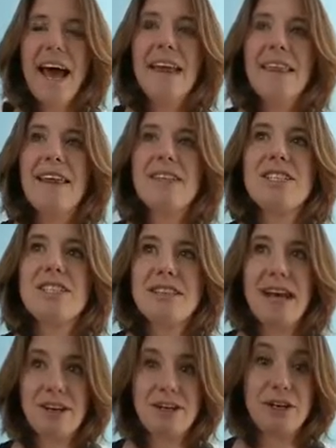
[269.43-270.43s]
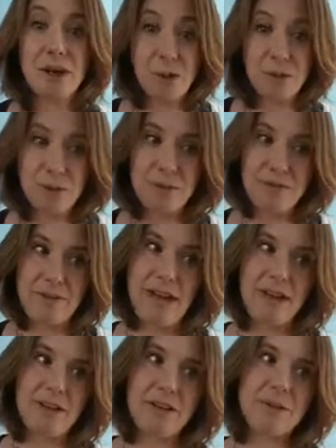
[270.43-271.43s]
And then she sat in her own pool of
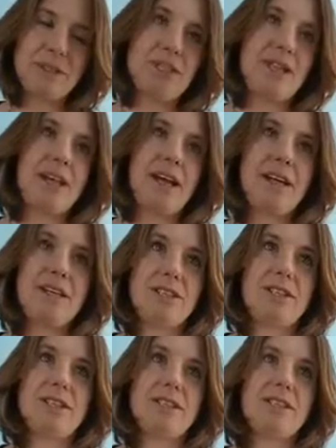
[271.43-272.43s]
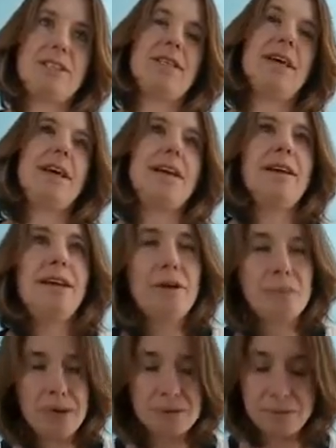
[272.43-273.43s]
anger, which then kind of turned into like
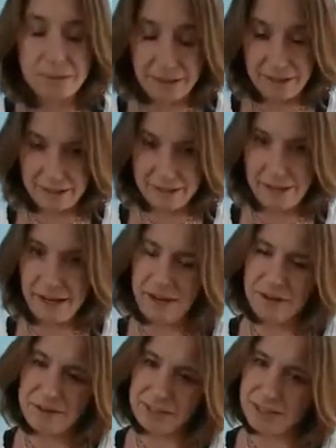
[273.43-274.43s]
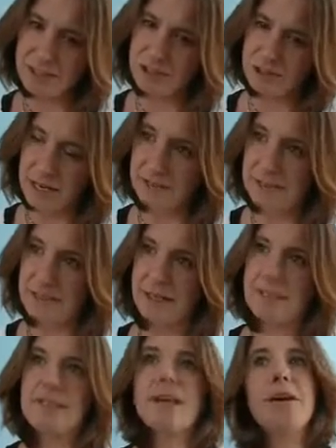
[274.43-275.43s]
probably, I don't think she directly
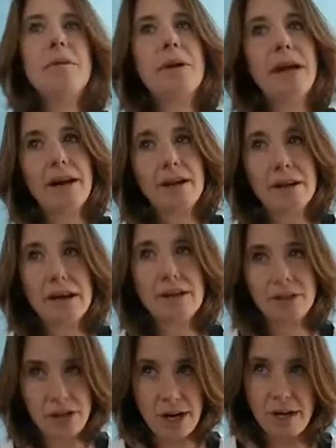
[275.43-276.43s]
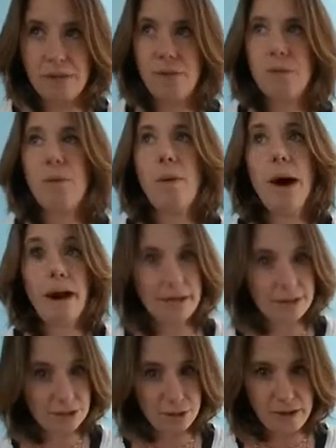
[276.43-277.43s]
said this, but anger at her child. Why
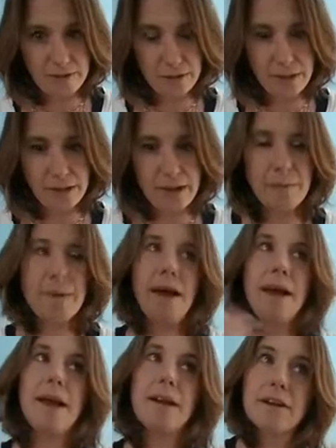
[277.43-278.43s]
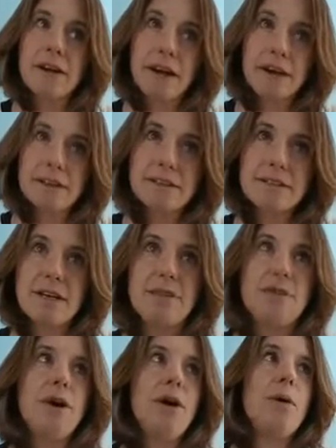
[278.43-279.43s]
did you have to wake up? Anger at
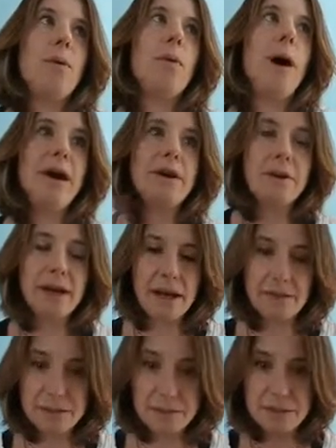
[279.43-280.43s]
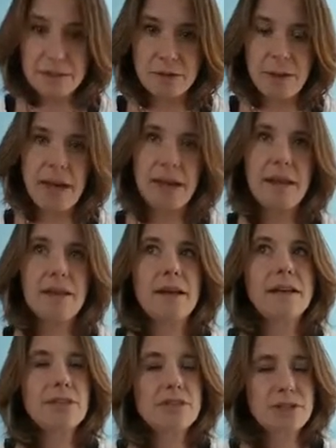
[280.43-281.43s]
herself. Why do I have to be so mad? And
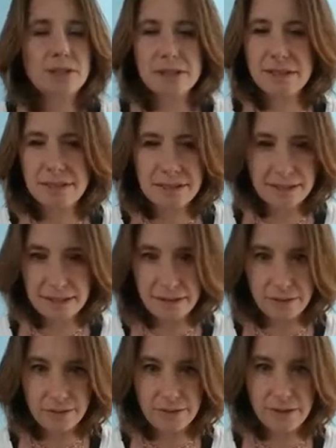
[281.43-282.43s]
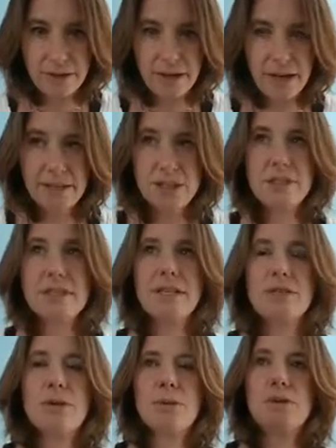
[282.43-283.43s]
then it just turned into guilt. And she's
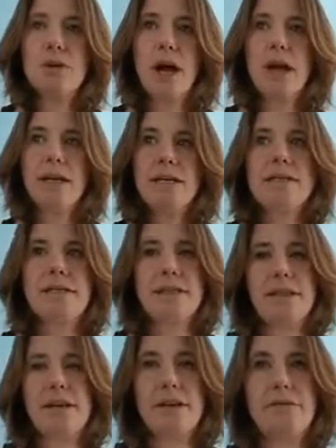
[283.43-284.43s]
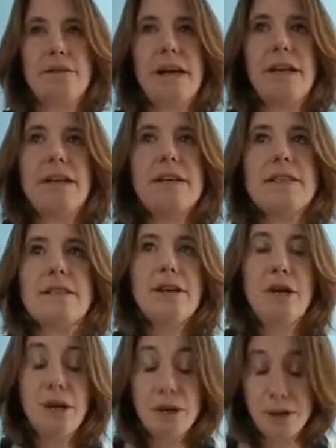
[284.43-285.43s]
like, so I'm trying to sit there and find this
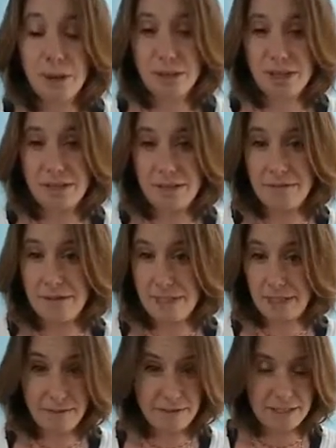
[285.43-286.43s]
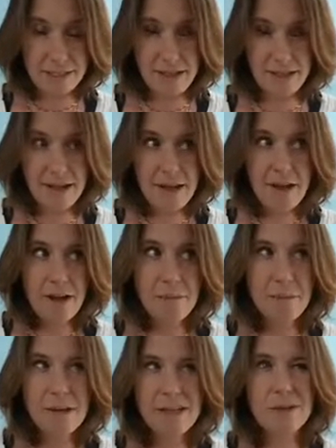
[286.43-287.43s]
notion of safety,
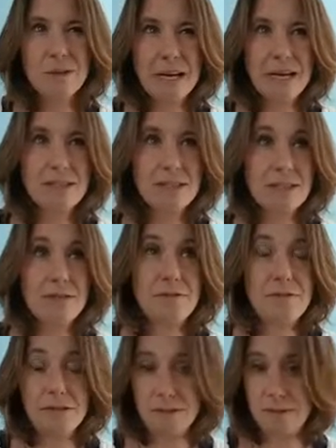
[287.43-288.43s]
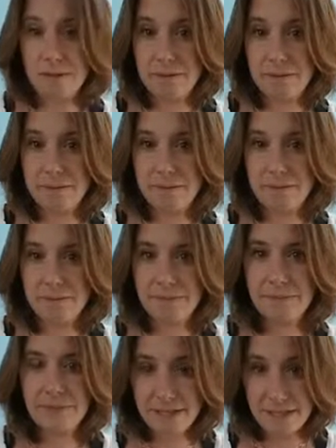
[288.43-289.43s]
but I don't actually feel
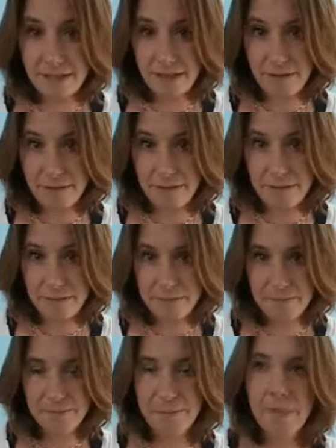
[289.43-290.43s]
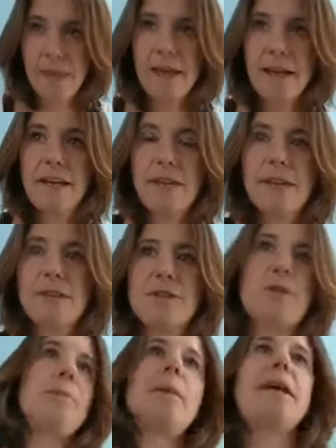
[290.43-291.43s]
safe. And I think
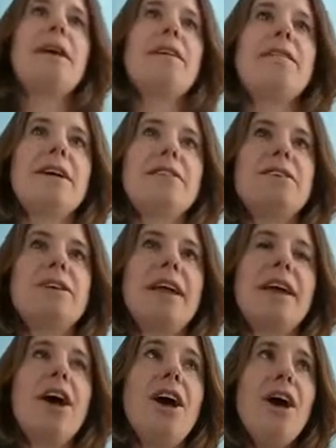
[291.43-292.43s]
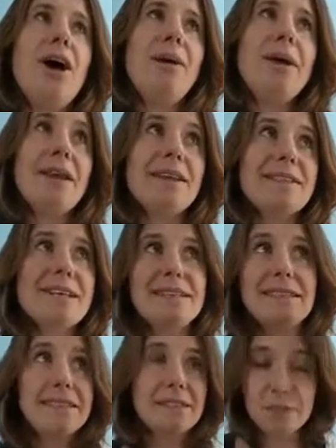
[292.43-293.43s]
so many of us are like, oh yeah, this
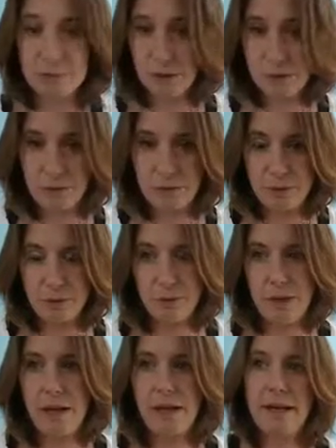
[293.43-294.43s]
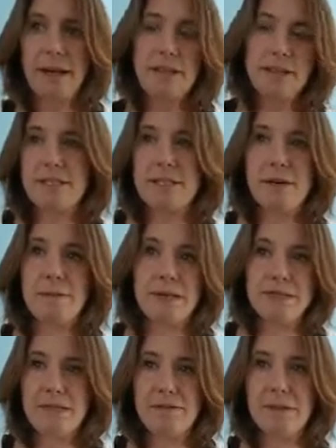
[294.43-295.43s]
idea is beautiful and well, like I'll just tell
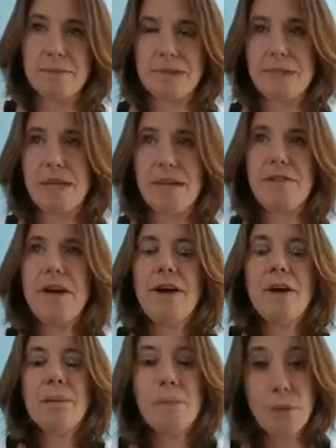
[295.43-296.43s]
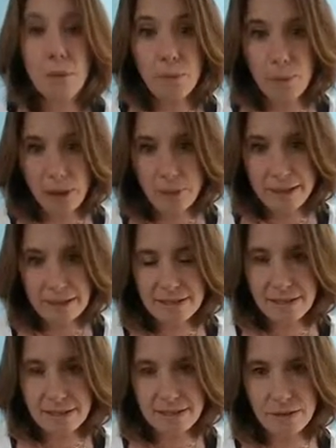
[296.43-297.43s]
myself I'm safe. But what
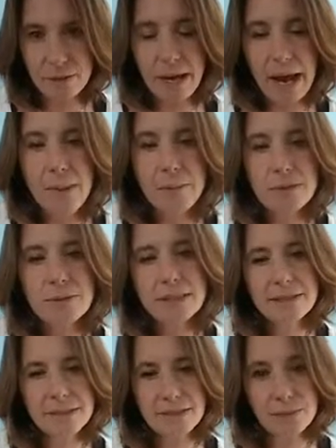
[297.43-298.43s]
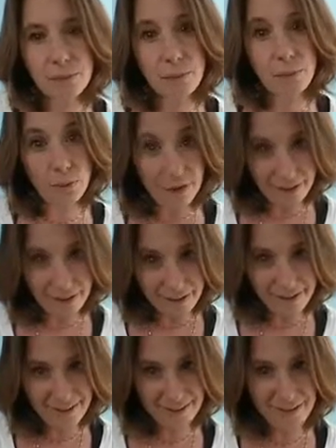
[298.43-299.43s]
happens when it doesn't
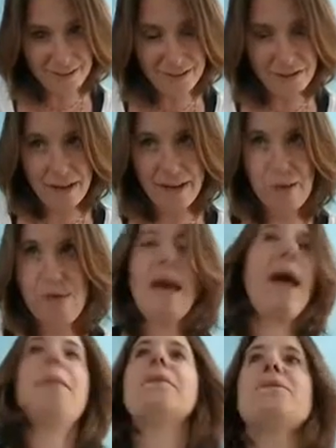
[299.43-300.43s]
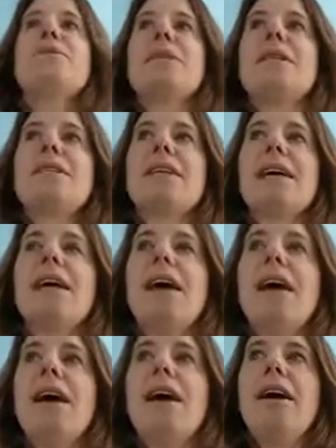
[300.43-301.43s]
work, right? What happens when it's like,
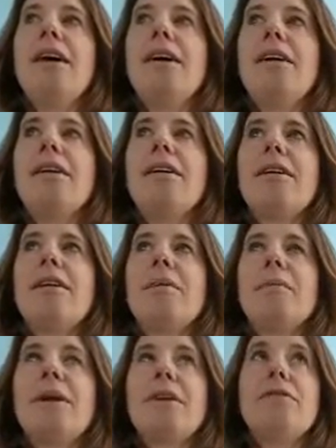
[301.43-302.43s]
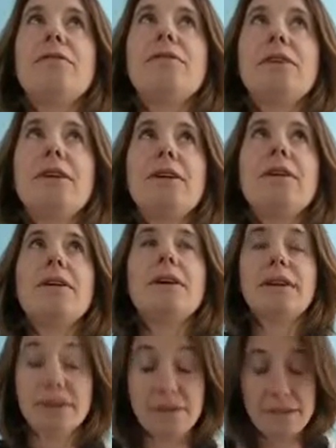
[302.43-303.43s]
but I feel
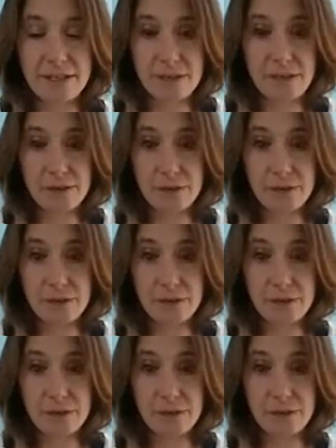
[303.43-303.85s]
guilty